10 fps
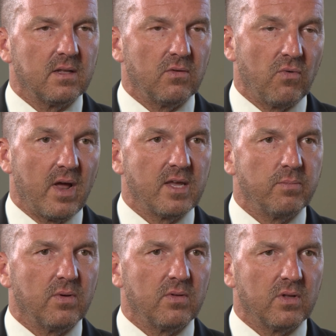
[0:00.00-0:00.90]
Ray,
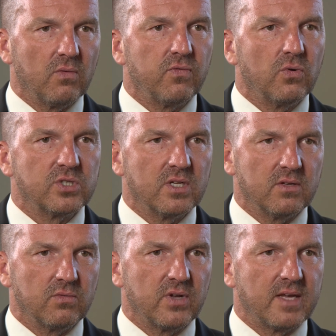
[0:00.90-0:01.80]
but unfortunately
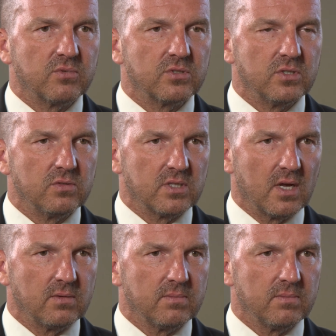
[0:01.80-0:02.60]
they were unable to do so.